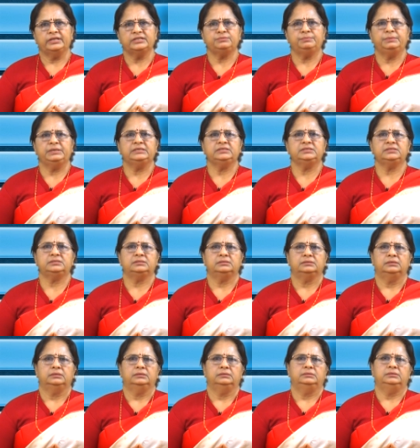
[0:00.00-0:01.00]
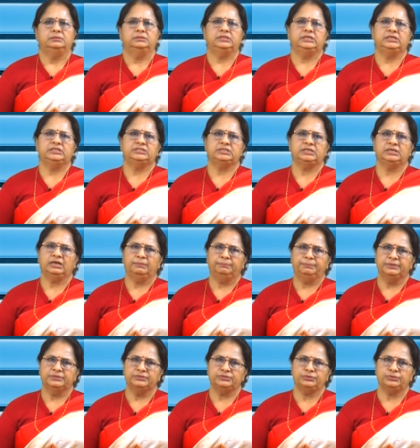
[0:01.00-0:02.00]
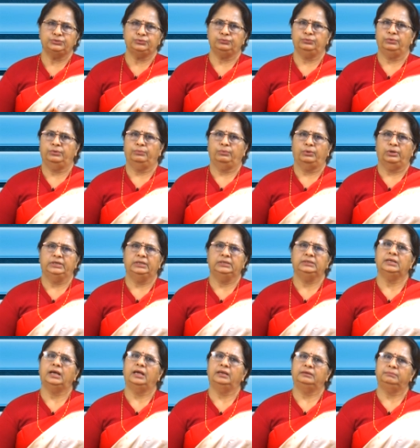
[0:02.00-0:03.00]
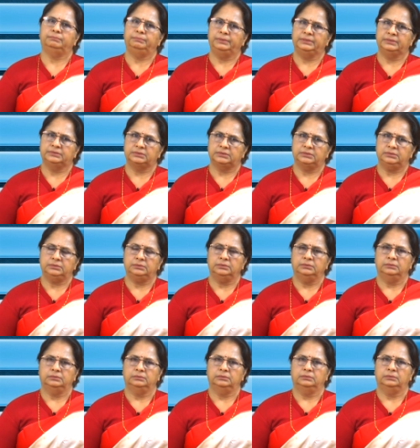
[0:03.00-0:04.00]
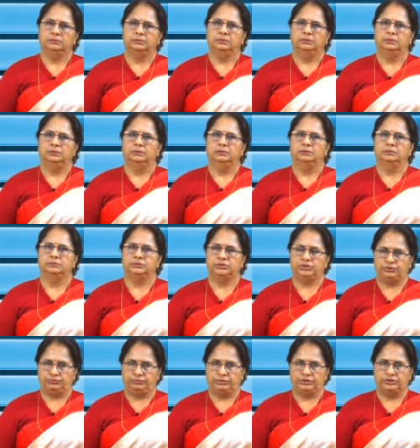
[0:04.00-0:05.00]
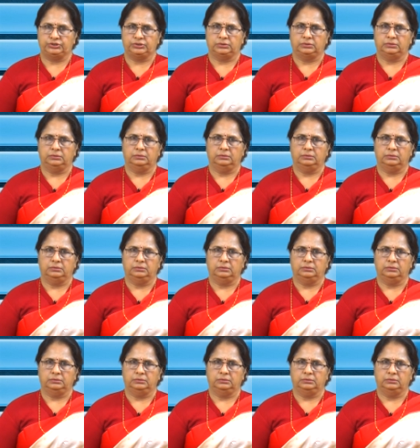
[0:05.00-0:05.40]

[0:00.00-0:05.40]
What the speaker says: means teaching a person to avoid an unpleasant situation.